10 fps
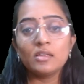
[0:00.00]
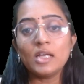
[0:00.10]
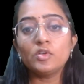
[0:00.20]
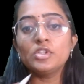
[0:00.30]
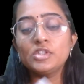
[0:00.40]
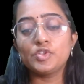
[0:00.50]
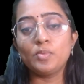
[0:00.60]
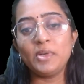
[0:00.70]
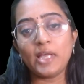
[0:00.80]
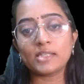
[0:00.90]
that this
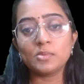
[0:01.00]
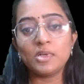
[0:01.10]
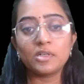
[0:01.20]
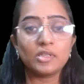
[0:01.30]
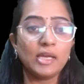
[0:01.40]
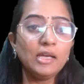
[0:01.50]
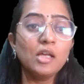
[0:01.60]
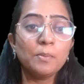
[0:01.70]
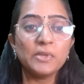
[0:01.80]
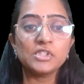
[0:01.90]
should be taxable under the head
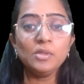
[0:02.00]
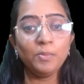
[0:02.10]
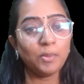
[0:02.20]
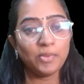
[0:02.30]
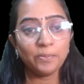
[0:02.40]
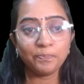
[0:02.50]
PGP.